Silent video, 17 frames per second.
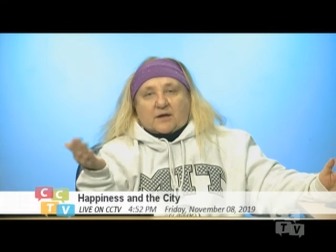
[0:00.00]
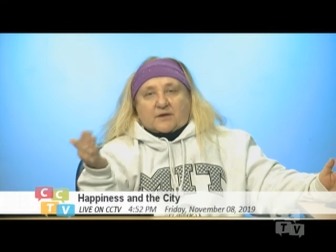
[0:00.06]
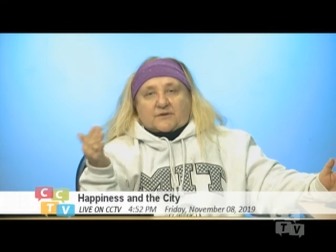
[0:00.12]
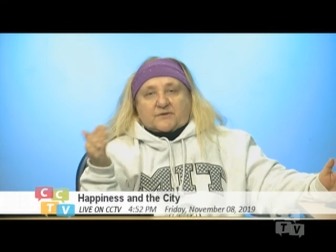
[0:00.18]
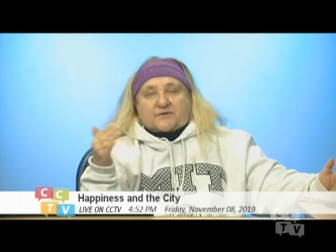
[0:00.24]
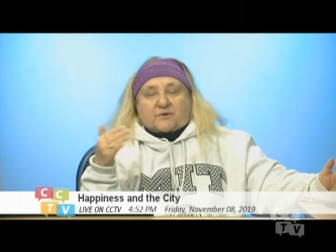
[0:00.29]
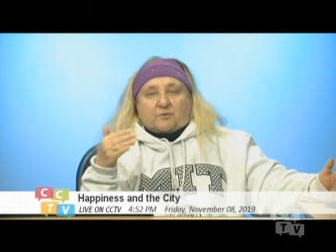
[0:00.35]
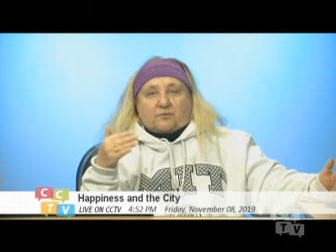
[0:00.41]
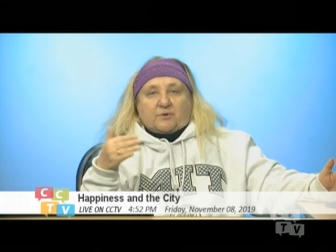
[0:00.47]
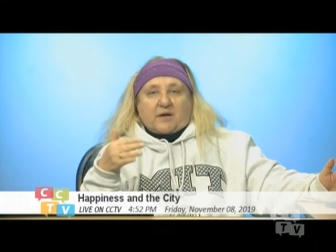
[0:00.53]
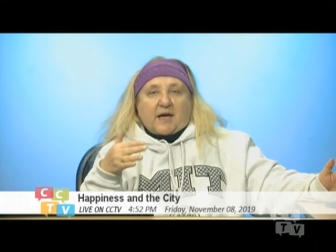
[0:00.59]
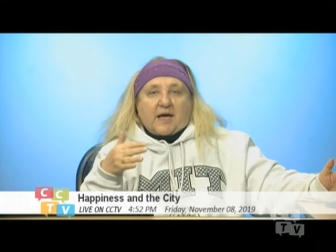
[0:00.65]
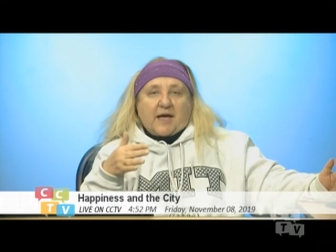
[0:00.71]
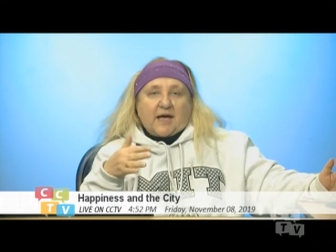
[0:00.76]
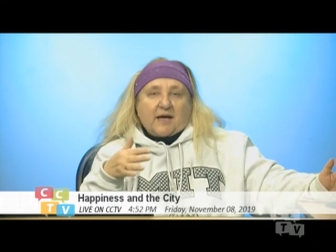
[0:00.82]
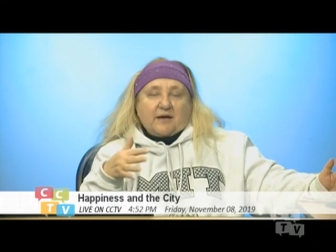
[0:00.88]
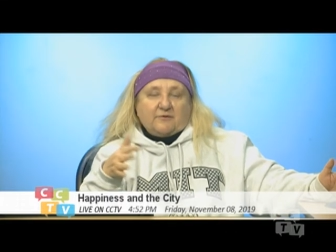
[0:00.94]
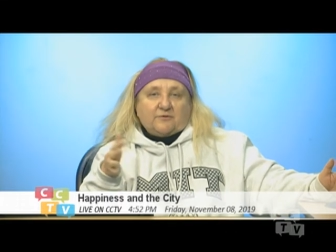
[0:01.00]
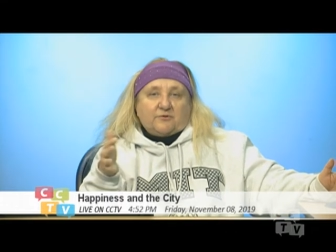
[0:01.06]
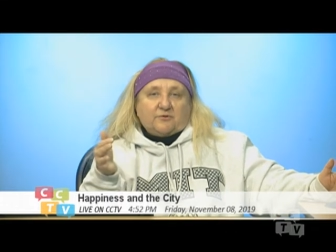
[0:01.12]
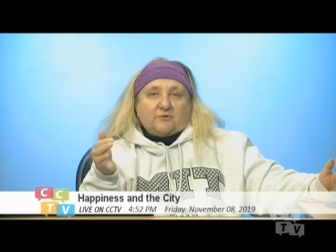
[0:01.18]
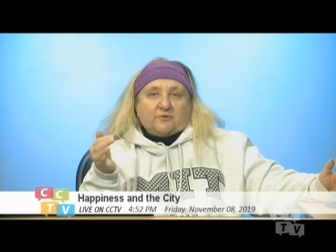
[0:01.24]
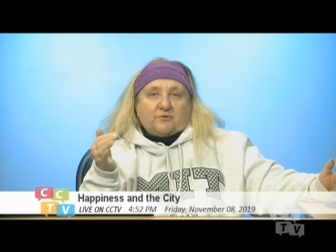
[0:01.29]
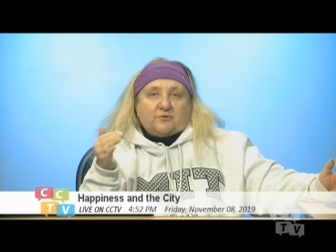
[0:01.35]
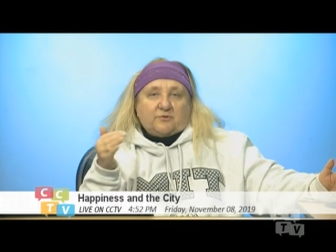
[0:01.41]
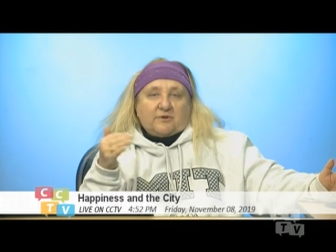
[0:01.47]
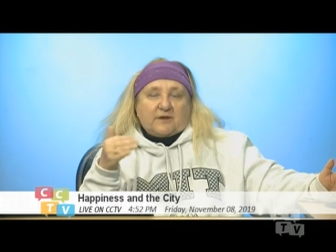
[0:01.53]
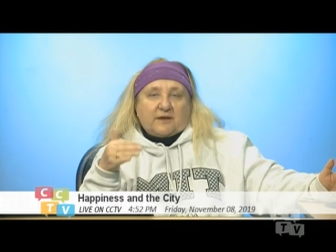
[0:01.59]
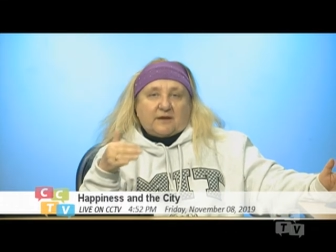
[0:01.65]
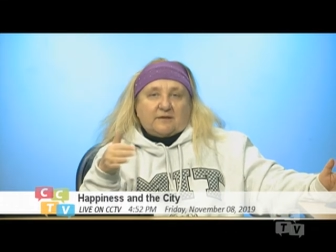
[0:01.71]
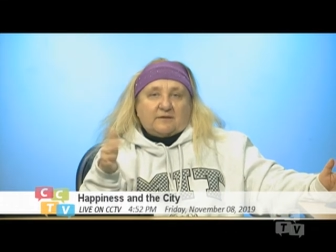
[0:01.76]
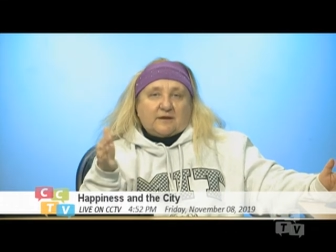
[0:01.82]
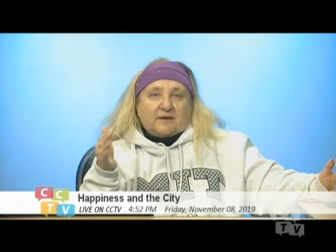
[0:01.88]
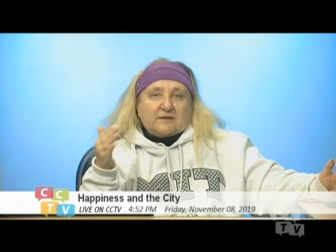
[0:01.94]
So we have to
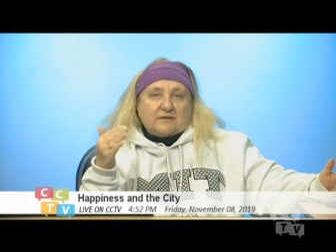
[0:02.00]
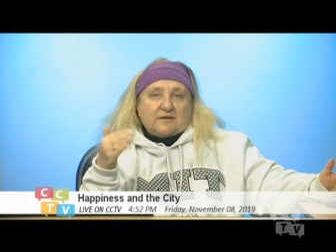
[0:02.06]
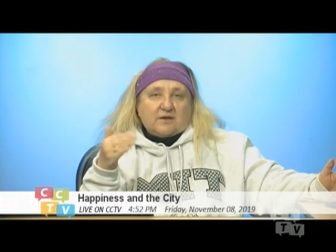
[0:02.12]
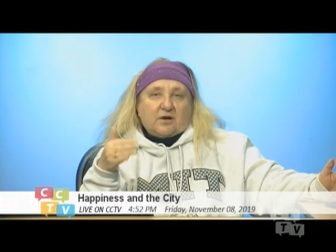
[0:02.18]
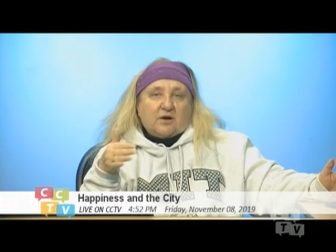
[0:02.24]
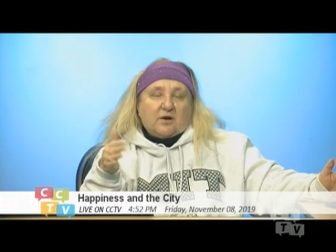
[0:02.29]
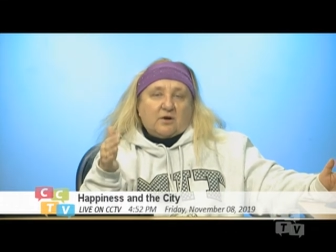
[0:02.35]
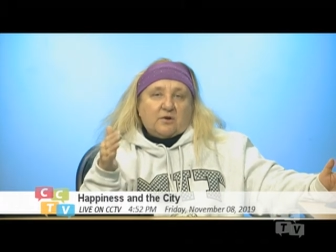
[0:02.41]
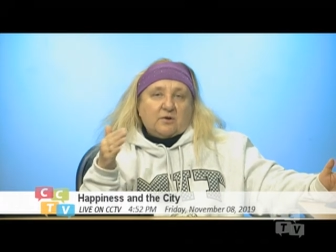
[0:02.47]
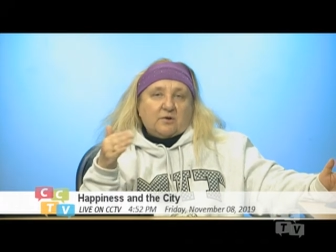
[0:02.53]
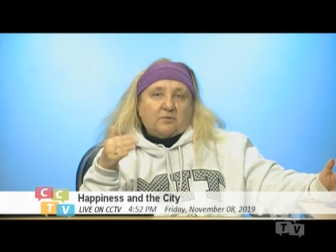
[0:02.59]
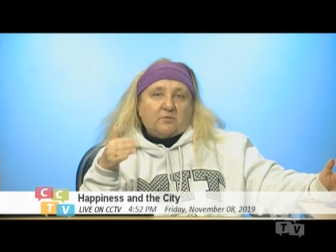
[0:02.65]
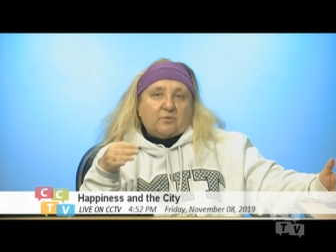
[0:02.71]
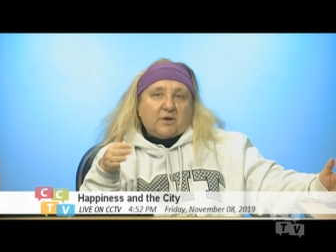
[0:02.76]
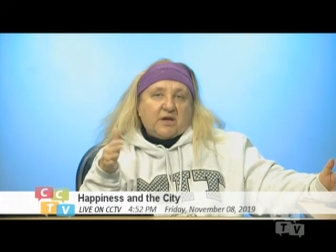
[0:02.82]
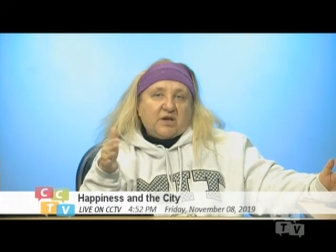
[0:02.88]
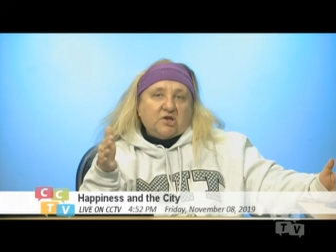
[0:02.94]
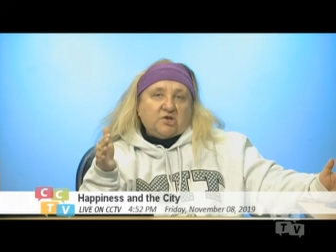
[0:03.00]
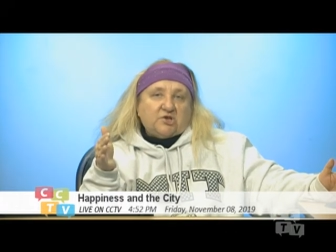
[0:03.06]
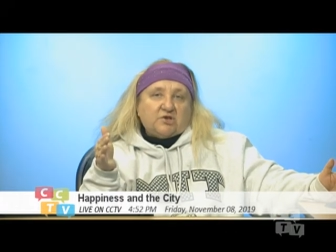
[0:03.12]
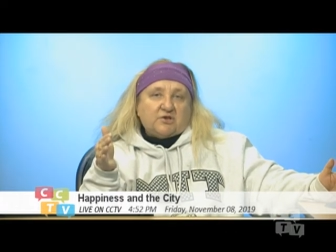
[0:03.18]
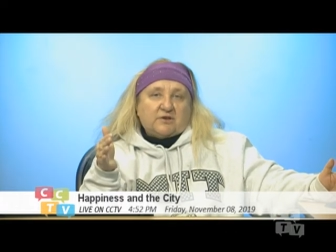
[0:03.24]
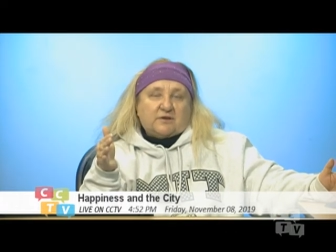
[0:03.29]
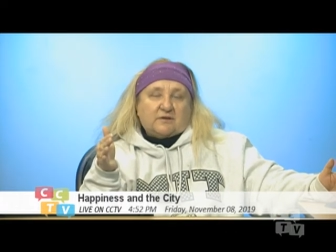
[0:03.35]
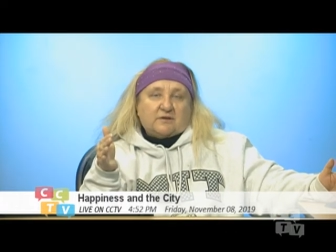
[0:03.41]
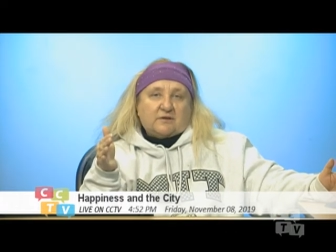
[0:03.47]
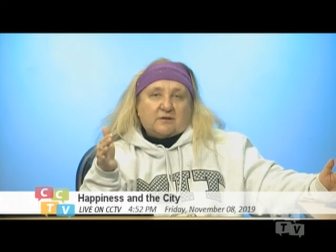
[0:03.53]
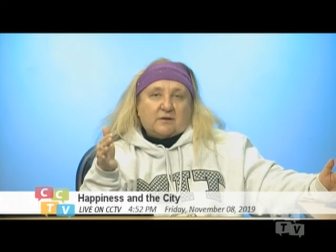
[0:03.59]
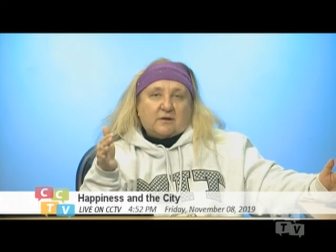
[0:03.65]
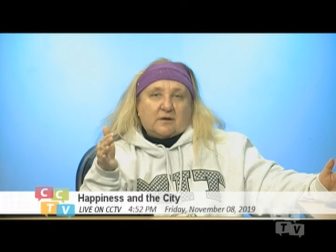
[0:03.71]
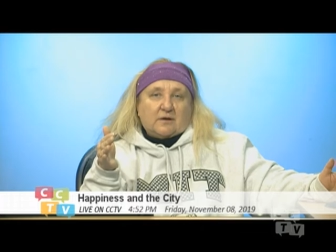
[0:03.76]
create that toleration